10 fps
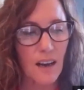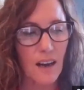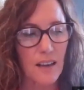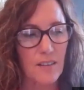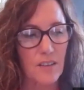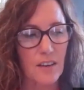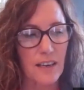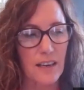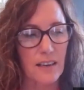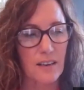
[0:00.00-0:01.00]
I look
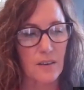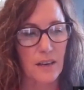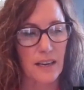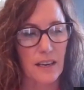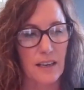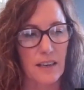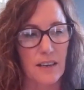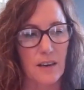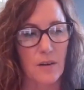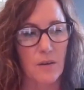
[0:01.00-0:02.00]
at, okay,
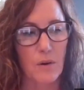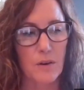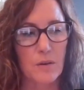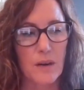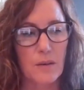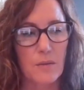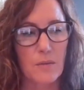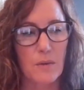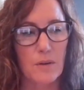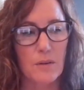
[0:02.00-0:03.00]
what do I
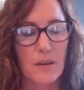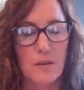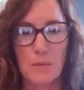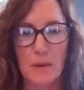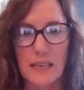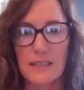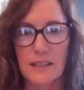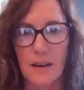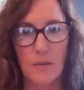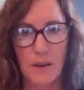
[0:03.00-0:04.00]
replace
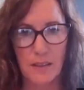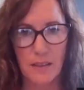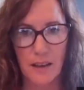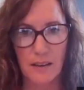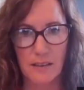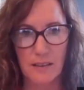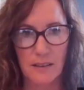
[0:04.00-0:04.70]
that with then?